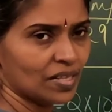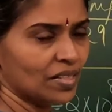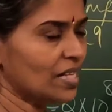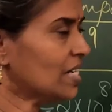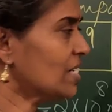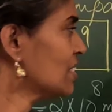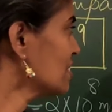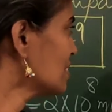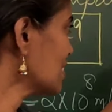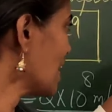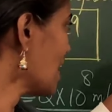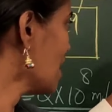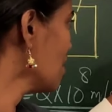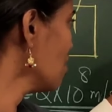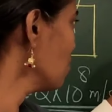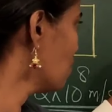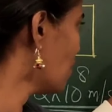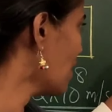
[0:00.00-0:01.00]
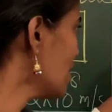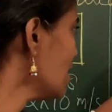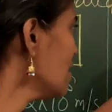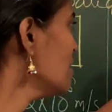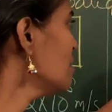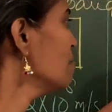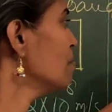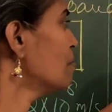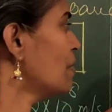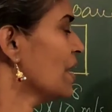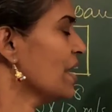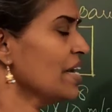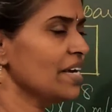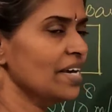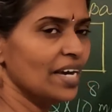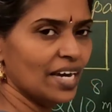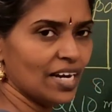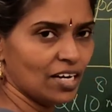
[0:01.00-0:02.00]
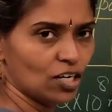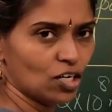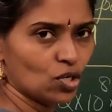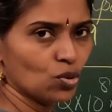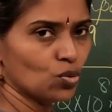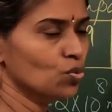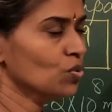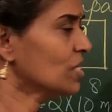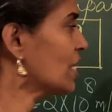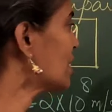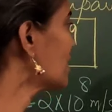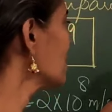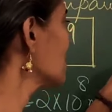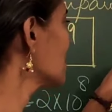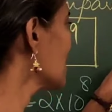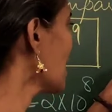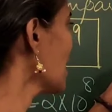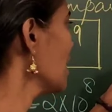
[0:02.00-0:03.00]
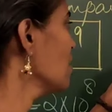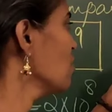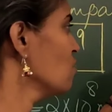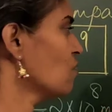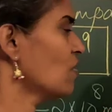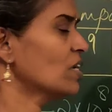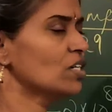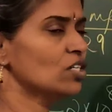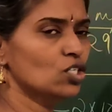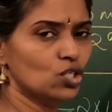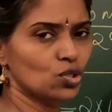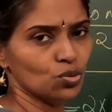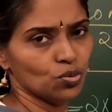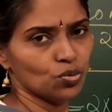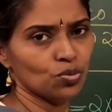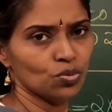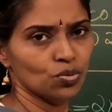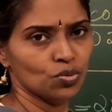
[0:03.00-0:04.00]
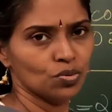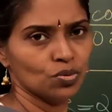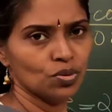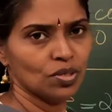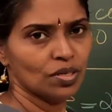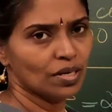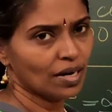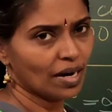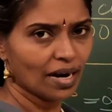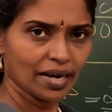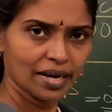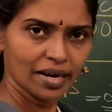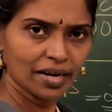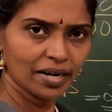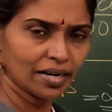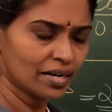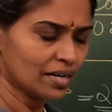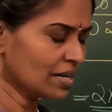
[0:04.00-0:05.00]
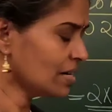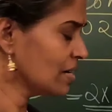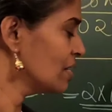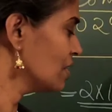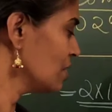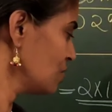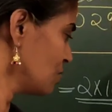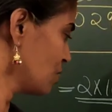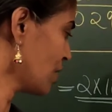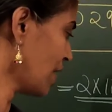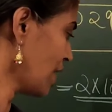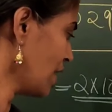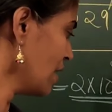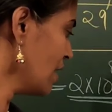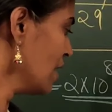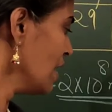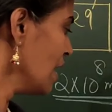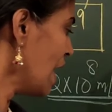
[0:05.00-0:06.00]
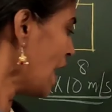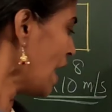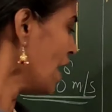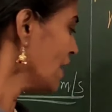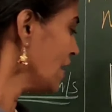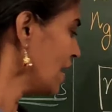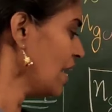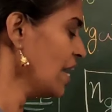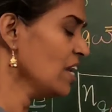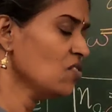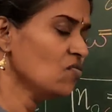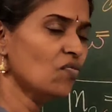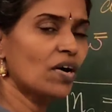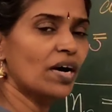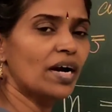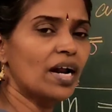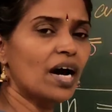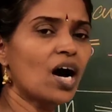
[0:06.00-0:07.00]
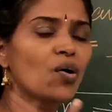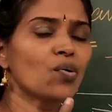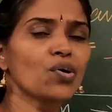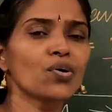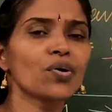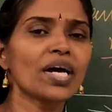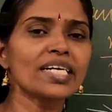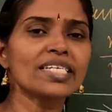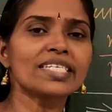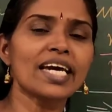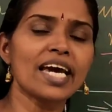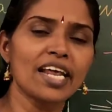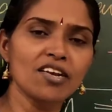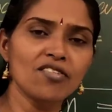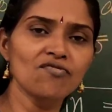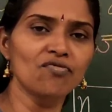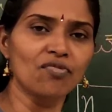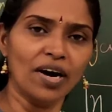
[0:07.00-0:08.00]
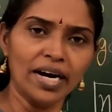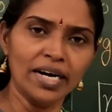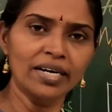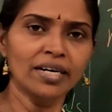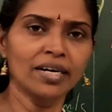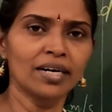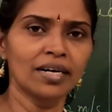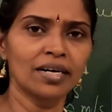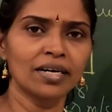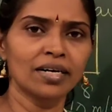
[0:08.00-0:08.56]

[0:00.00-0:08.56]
That is N1 by N2. That is N1, 2. Clear? Okay. And N1, how do you write N1?